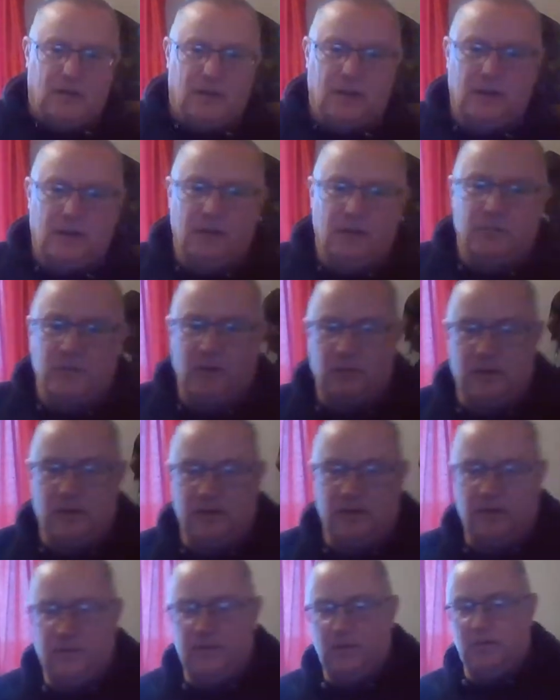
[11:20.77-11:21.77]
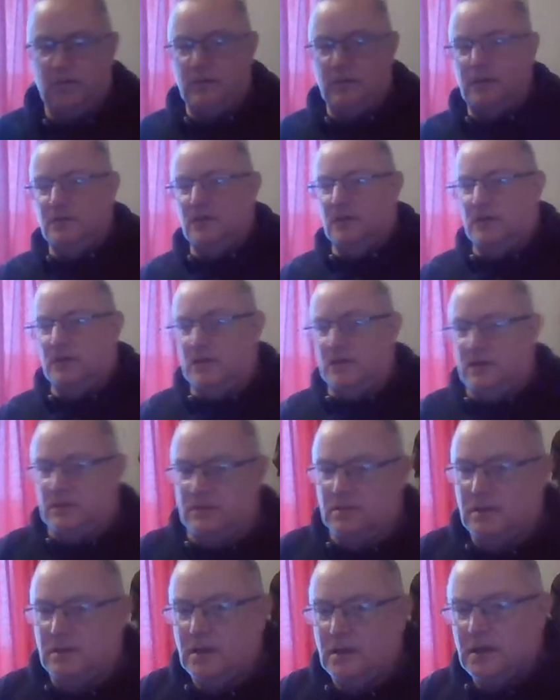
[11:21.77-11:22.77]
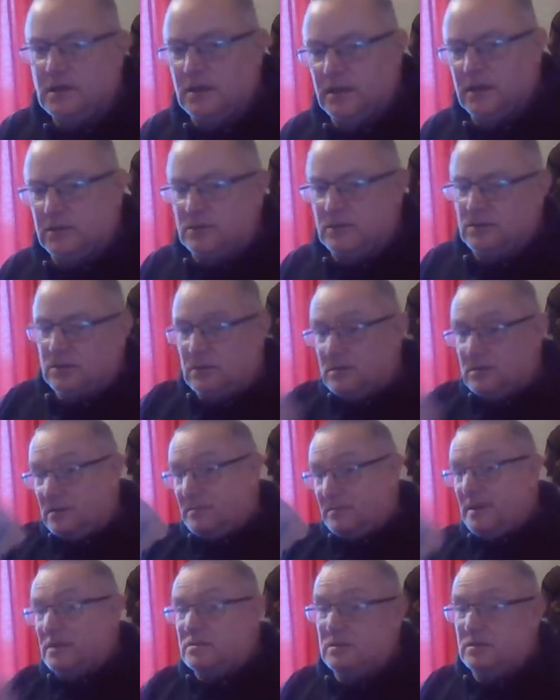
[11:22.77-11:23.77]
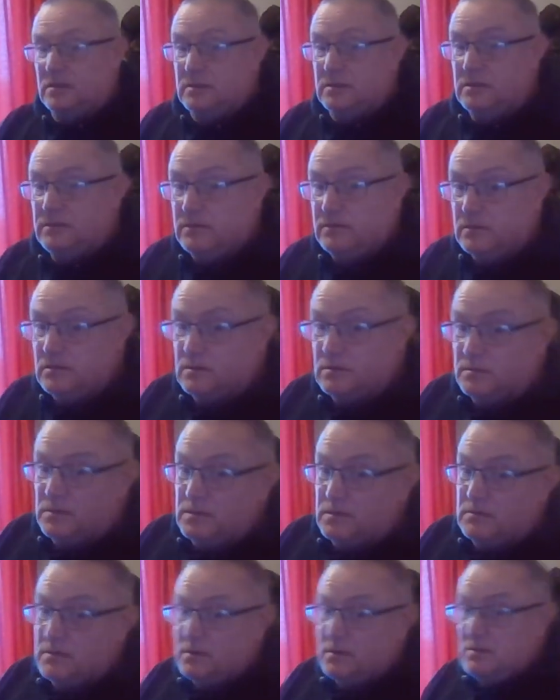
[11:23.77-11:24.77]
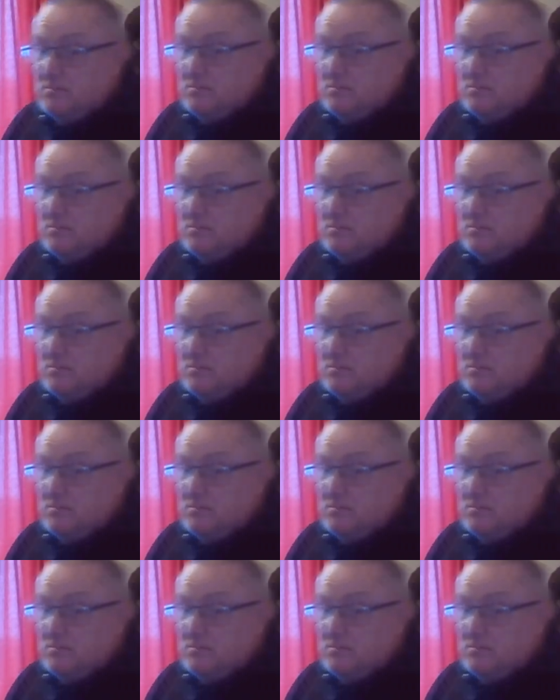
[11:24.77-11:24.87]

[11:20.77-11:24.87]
You'll probably have a few in the stores in that sell you for a couple of quid.